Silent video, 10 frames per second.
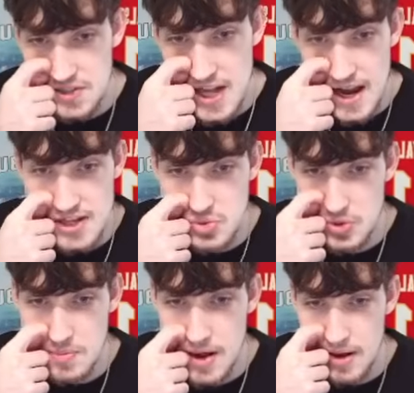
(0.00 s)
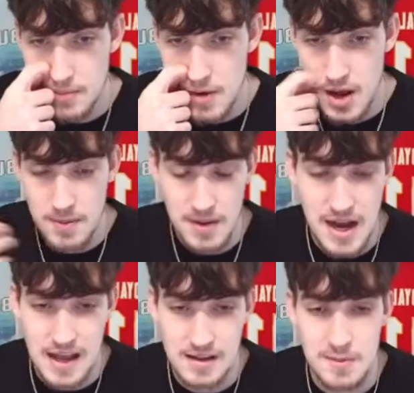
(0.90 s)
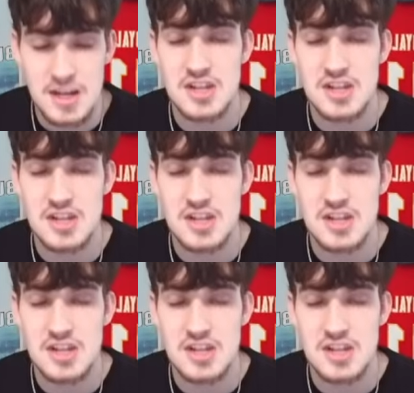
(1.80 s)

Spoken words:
of size with Makai Lemon,